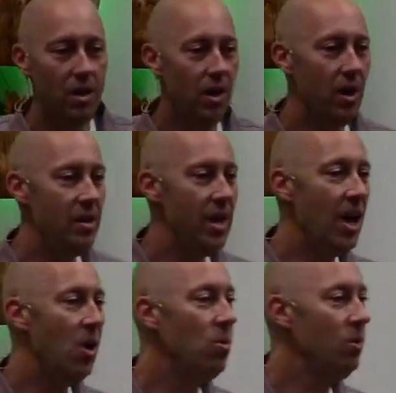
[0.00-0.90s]
and
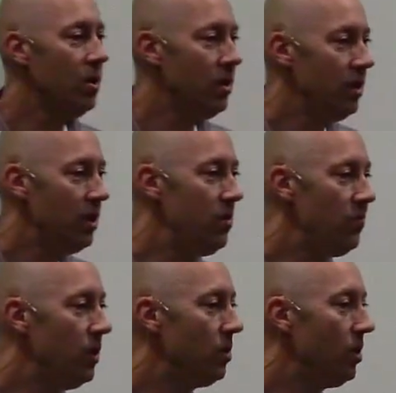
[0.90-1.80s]
now he
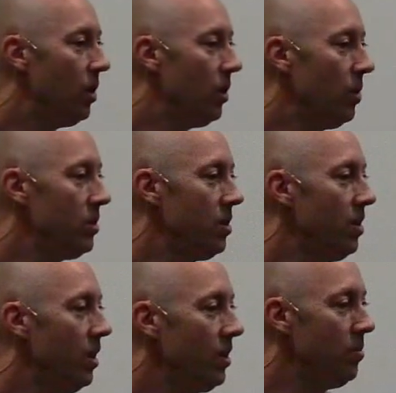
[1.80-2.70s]
felt called
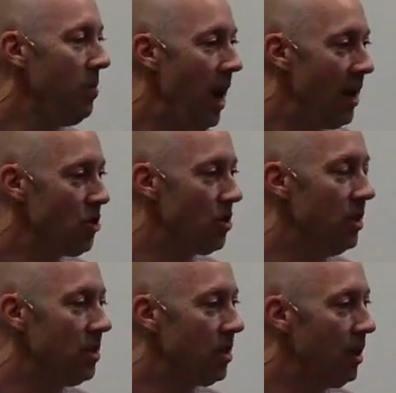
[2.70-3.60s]
and compassionate
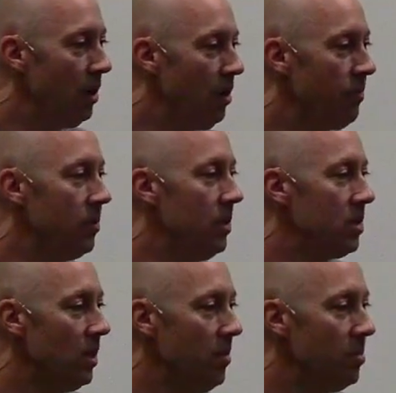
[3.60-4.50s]
to care for these
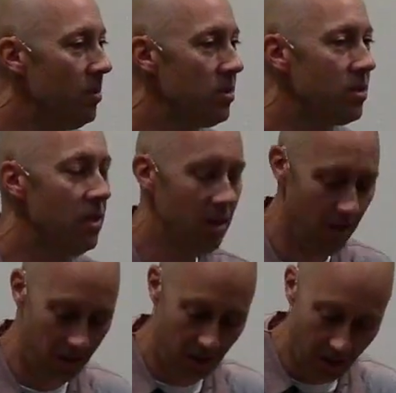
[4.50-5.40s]
lepers and their
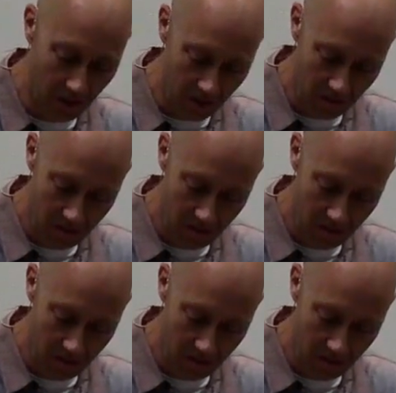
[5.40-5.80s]
sickness.